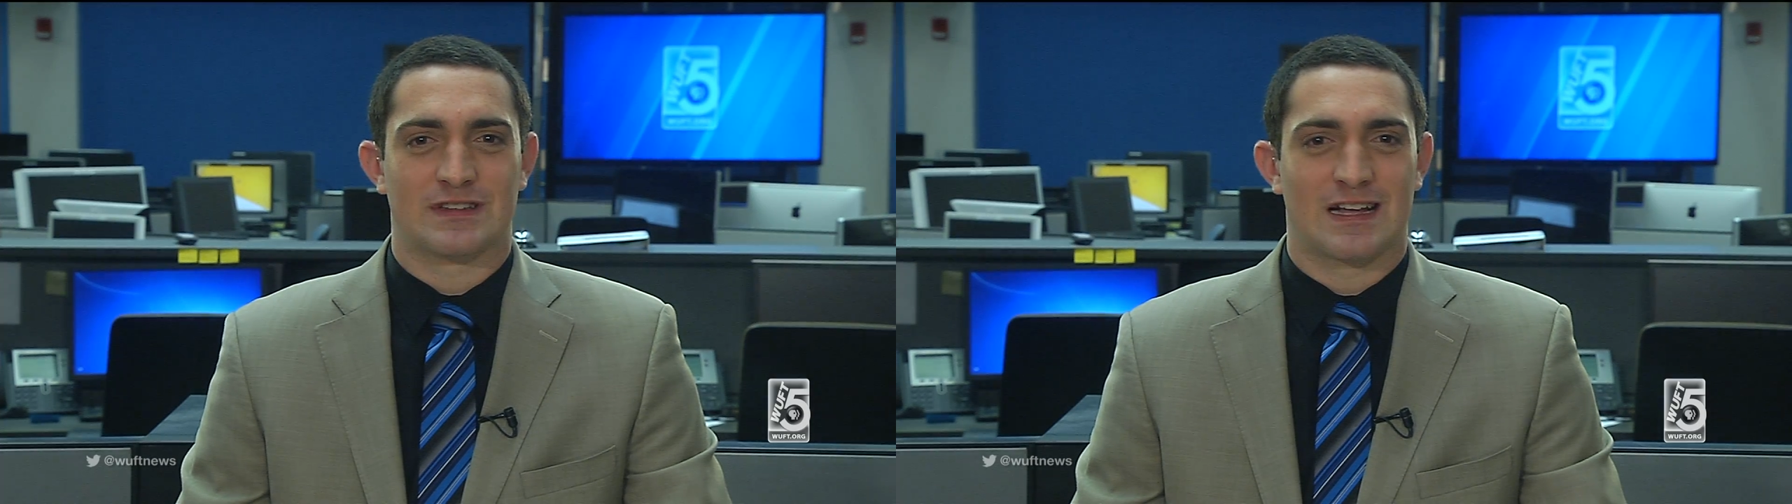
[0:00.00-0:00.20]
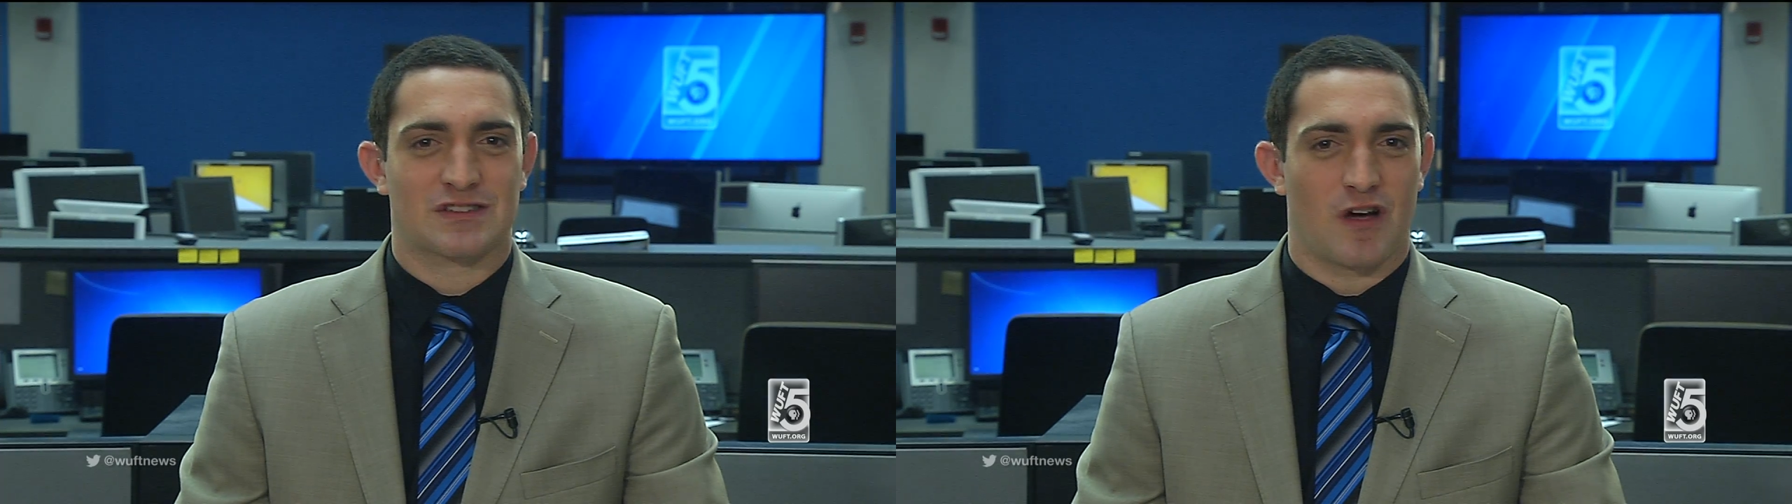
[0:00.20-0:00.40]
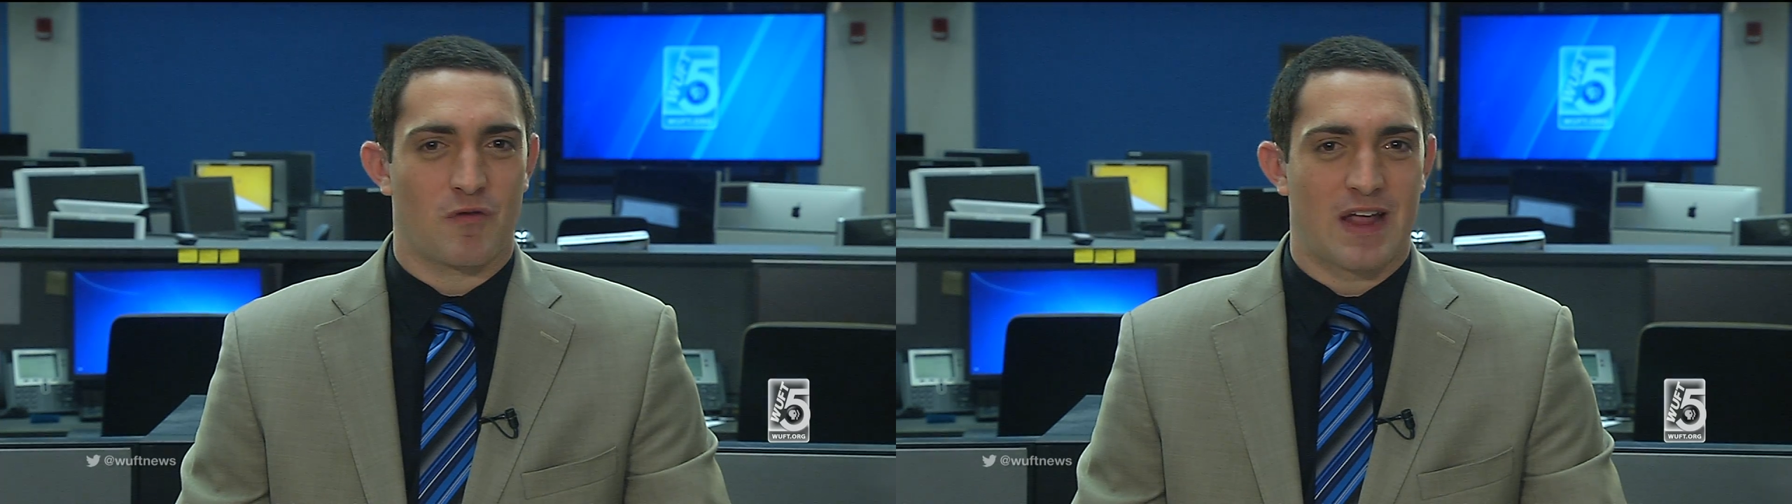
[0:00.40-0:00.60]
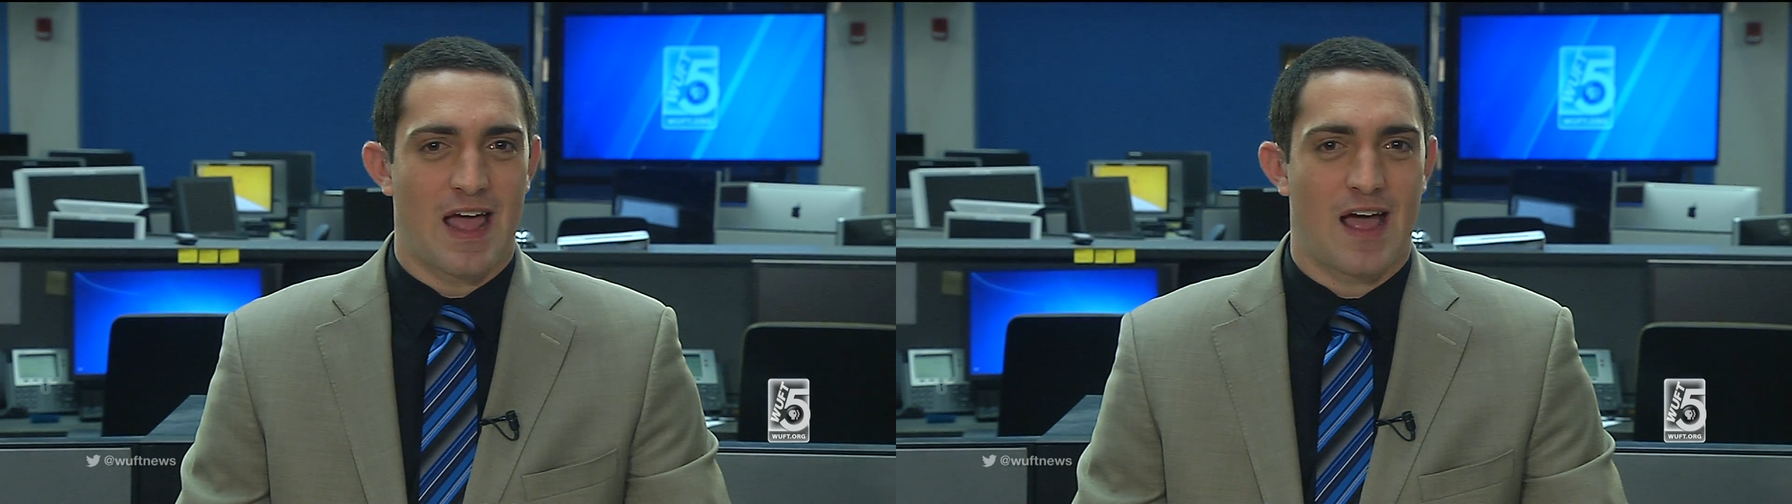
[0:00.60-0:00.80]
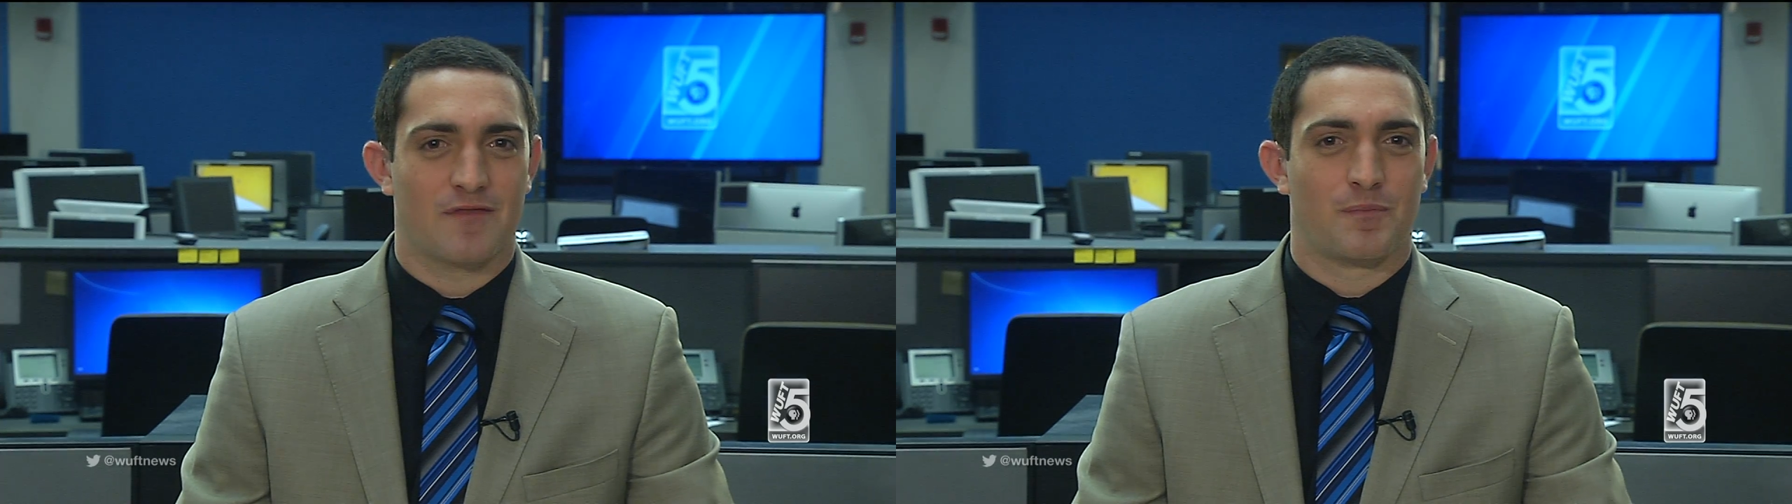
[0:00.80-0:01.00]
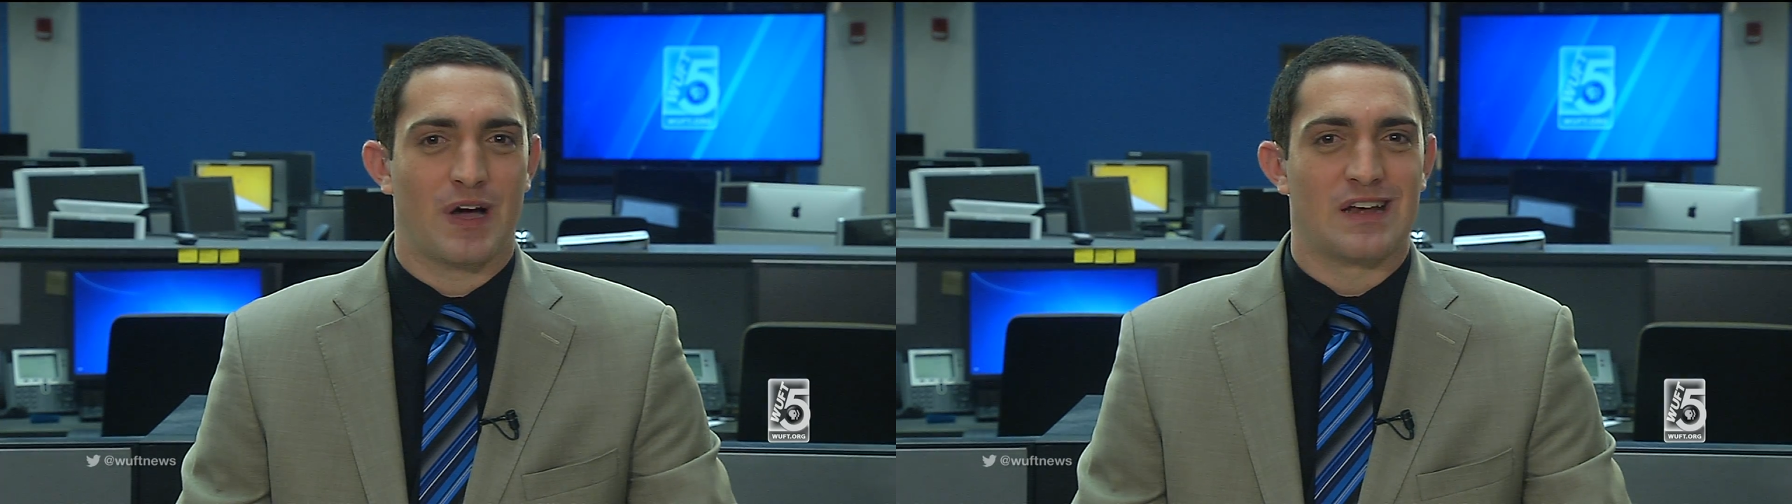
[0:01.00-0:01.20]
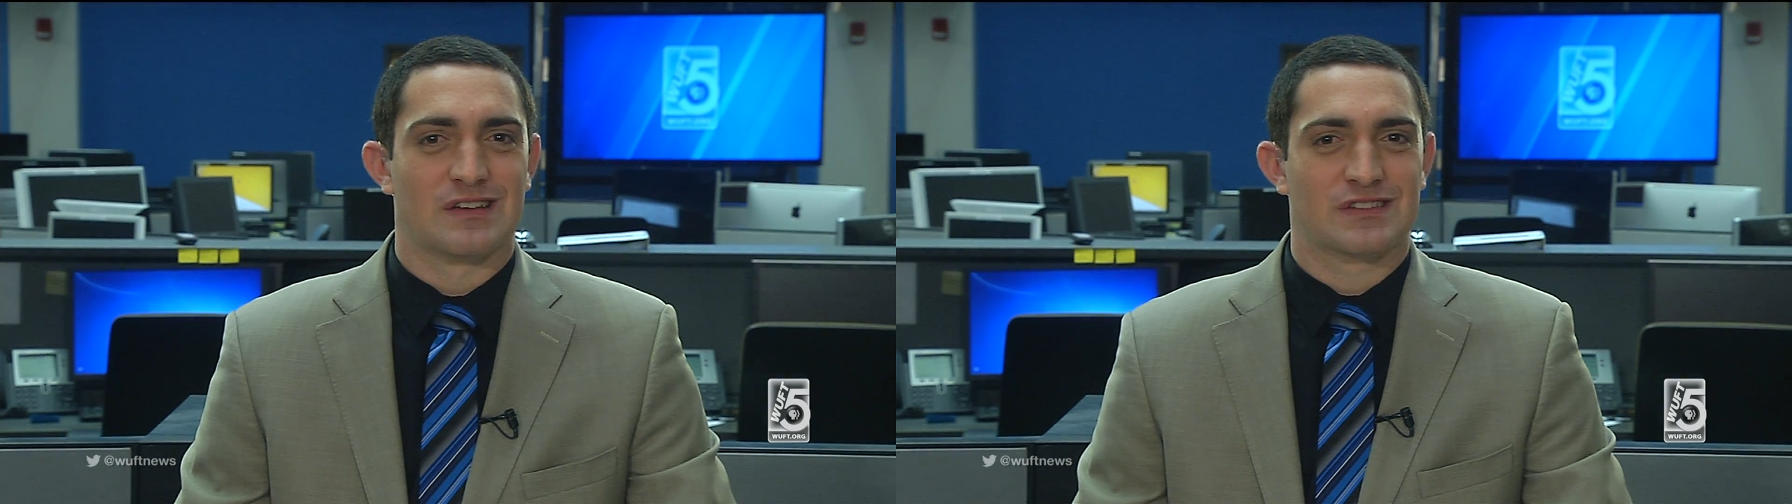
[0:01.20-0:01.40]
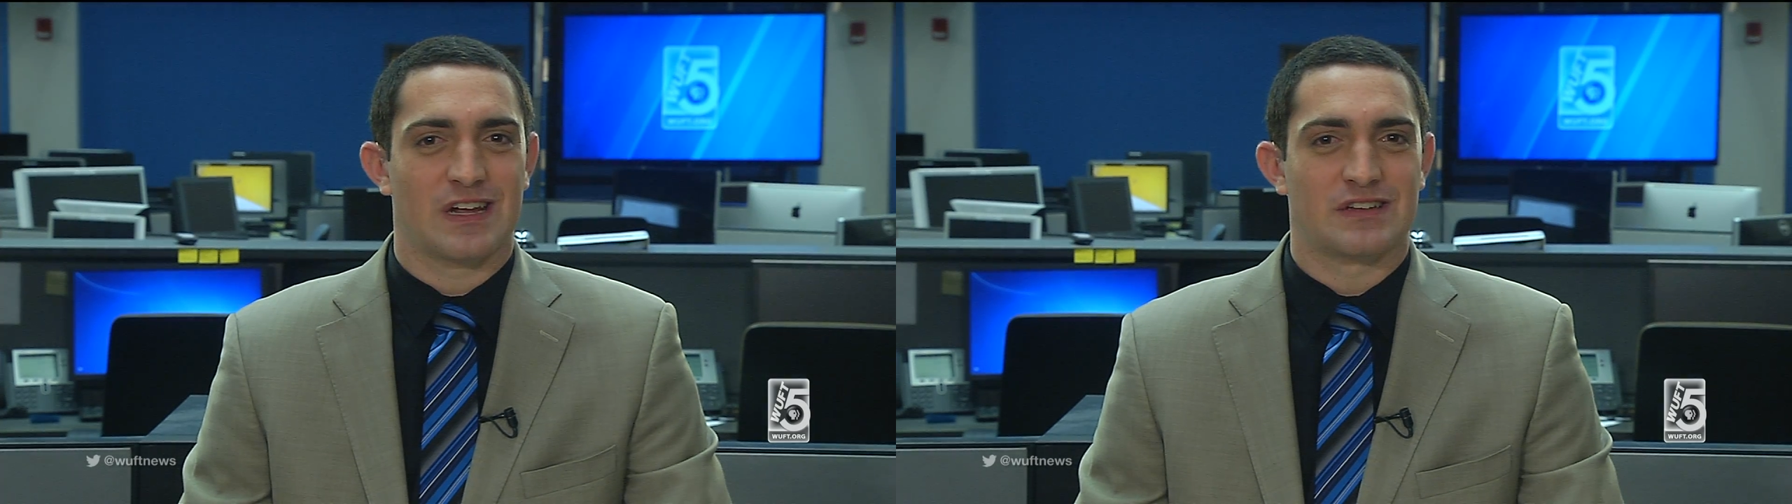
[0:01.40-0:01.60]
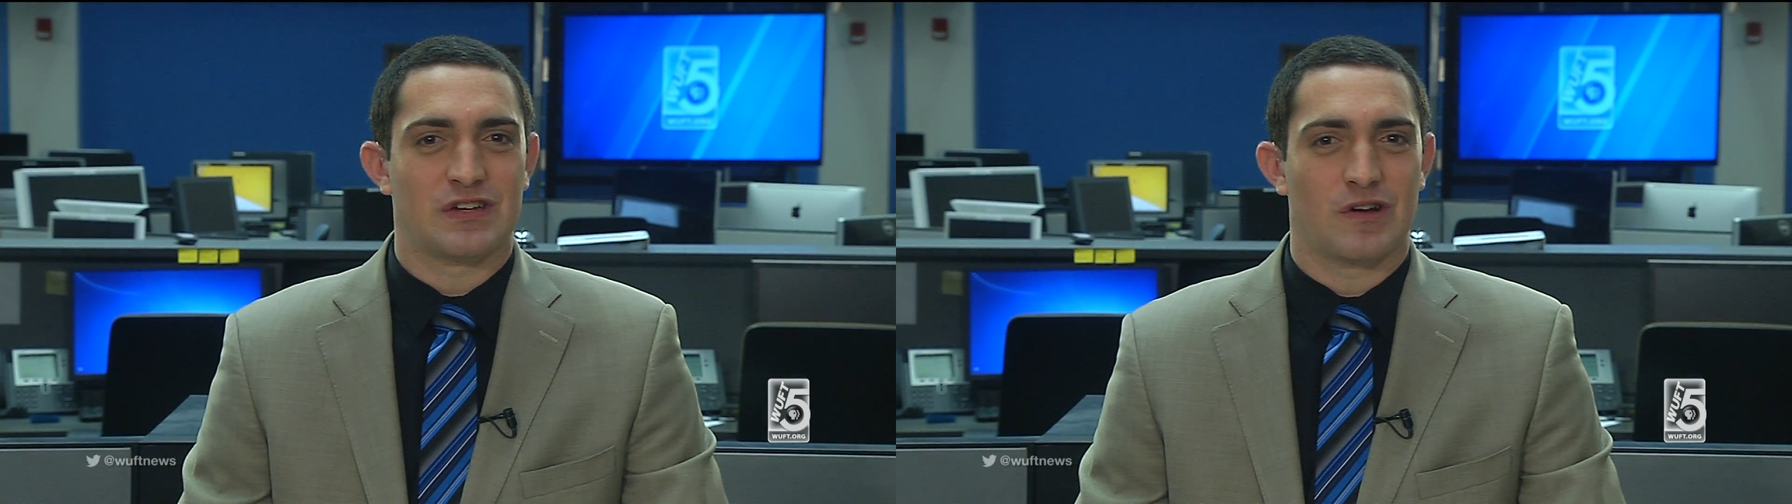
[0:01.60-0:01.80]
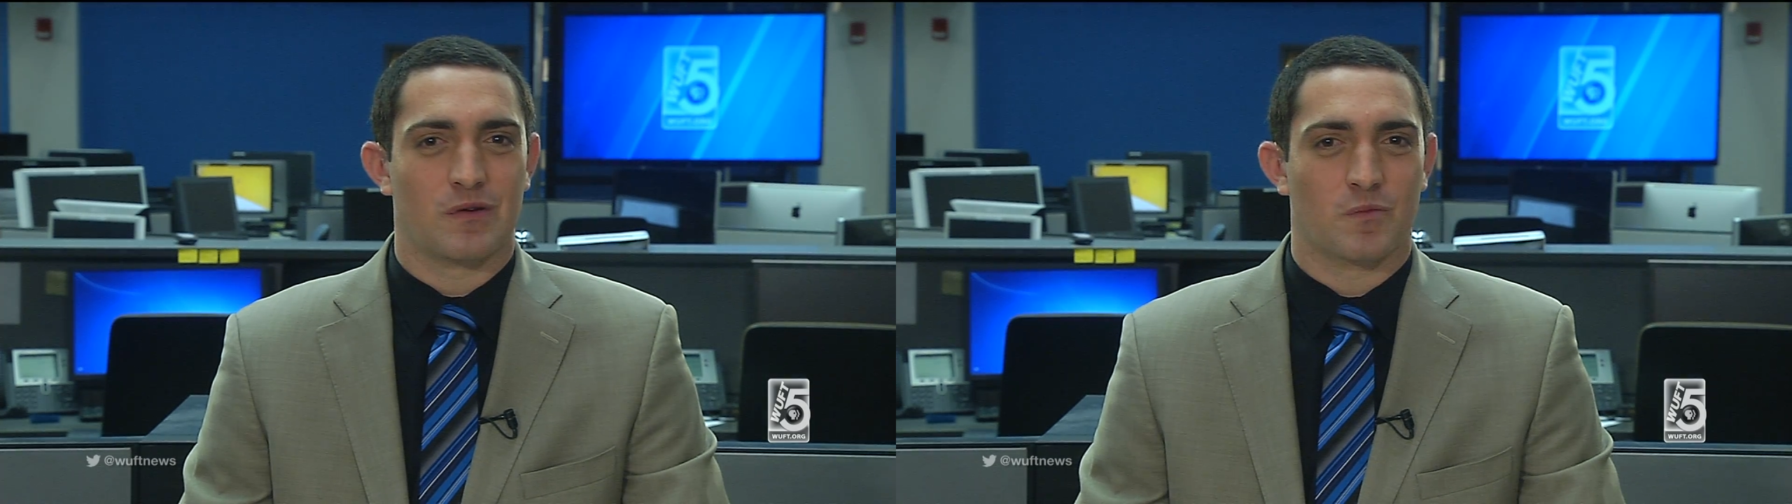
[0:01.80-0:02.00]
and that's all we have, but stay
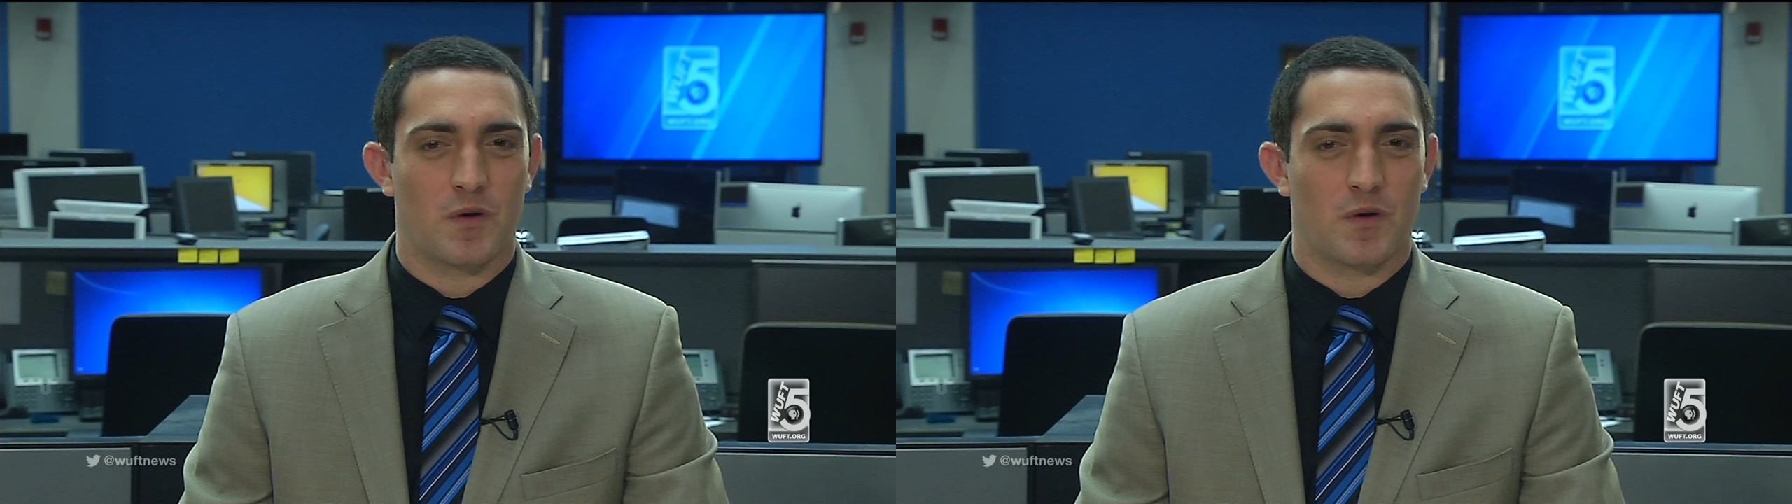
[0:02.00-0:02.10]
tuned.